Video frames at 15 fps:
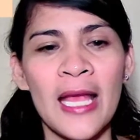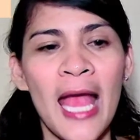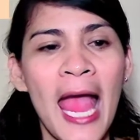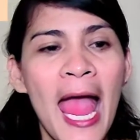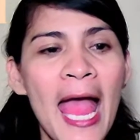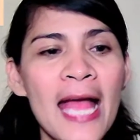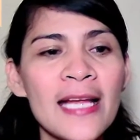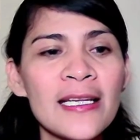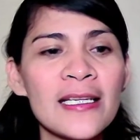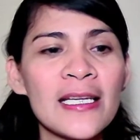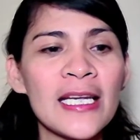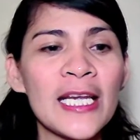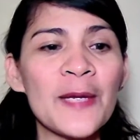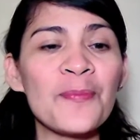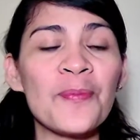and
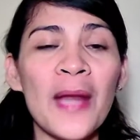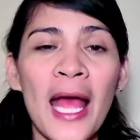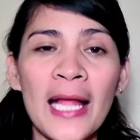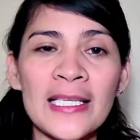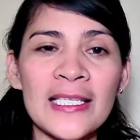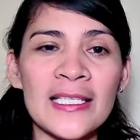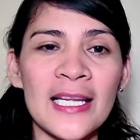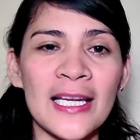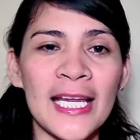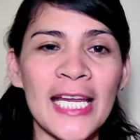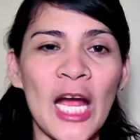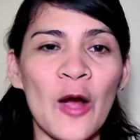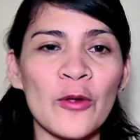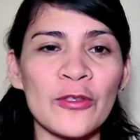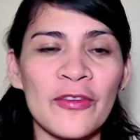he plans the
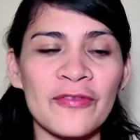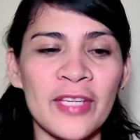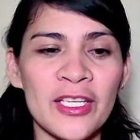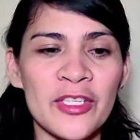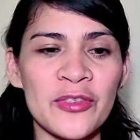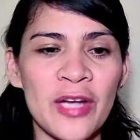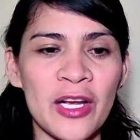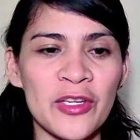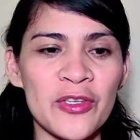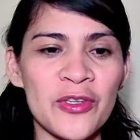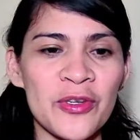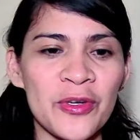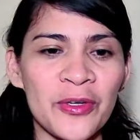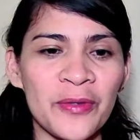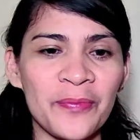layout of the
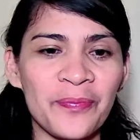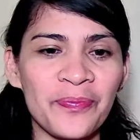structure.